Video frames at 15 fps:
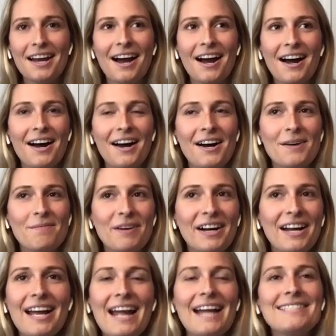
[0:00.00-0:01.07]

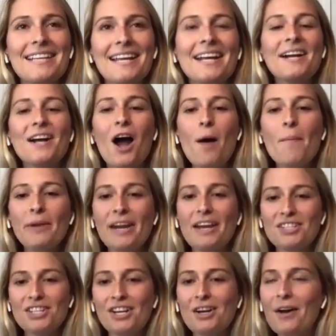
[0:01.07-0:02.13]
It's like a
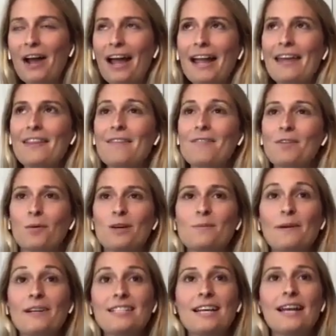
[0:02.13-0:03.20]
combination, okay, I can't think of the
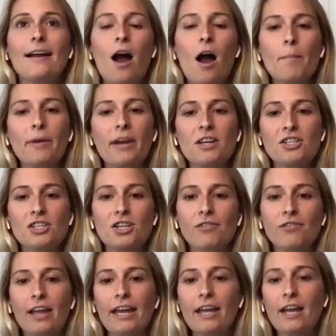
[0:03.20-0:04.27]
words, but it's like a combination
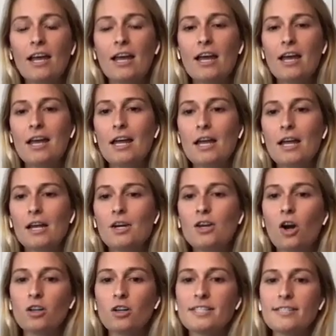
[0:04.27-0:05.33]
of like
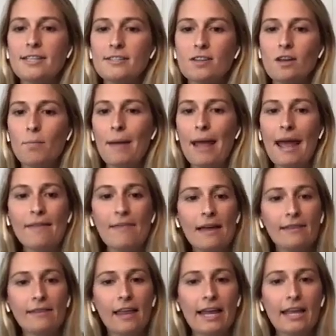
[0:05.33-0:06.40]
narcissism and
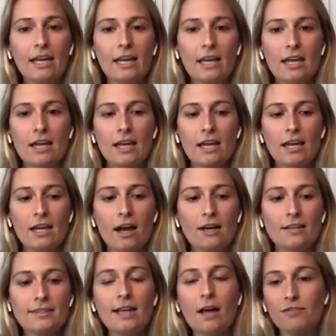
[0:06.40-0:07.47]
then like
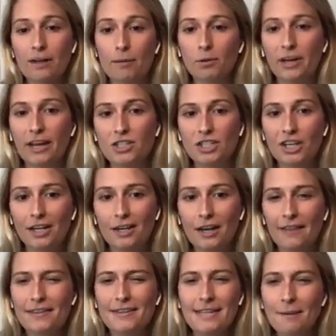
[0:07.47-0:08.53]
self-deprecation
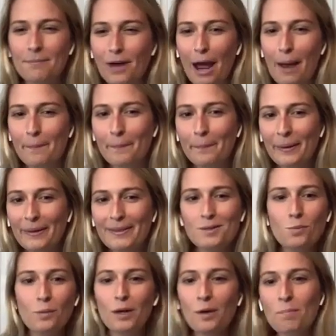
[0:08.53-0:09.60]
at the same time. Like
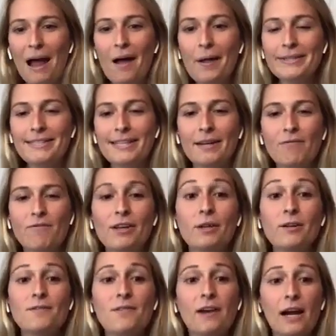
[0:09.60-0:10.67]
this weird balance that
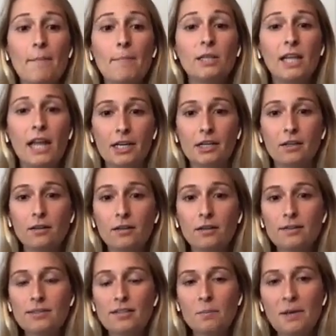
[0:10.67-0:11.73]
feels very
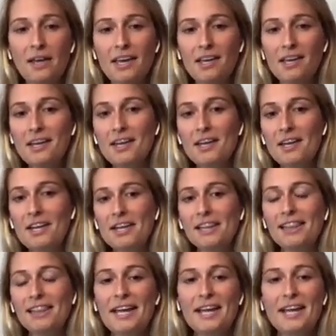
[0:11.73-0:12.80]
millennial to me,
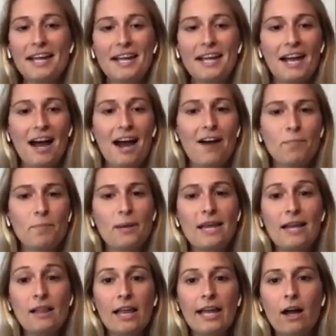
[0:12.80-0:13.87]
like of
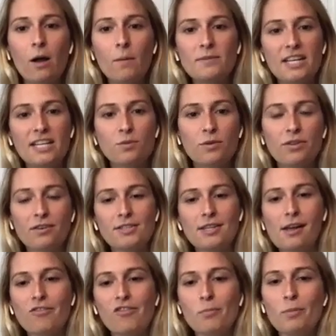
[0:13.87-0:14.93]
being like obsessed with
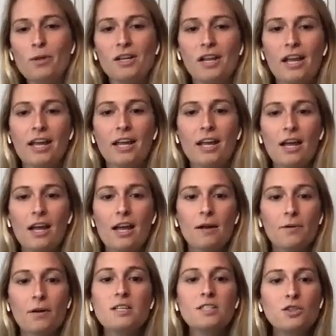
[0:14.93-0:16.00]
yourself and being like,
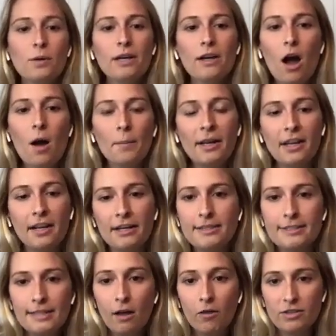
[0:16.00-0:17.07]
because doing comedy
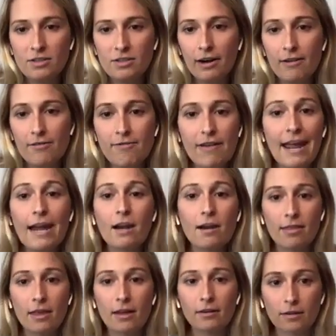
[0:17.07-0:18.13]
itself is a very
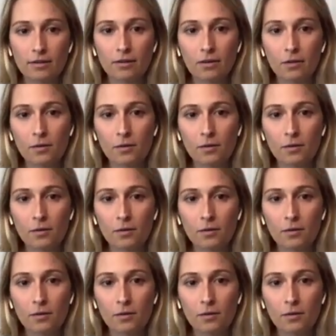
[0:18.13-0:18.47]
vain thing to do.